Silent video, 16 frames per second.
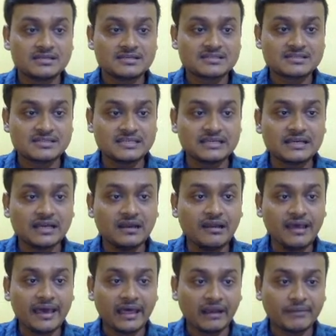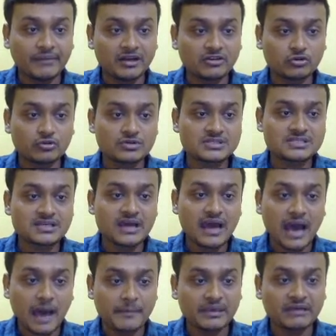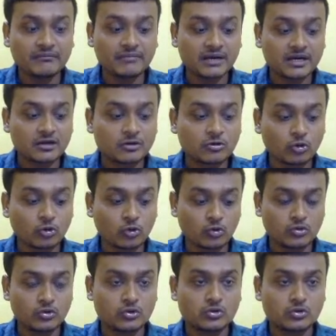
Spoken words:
Seagull, albatross, hummingbird, crow.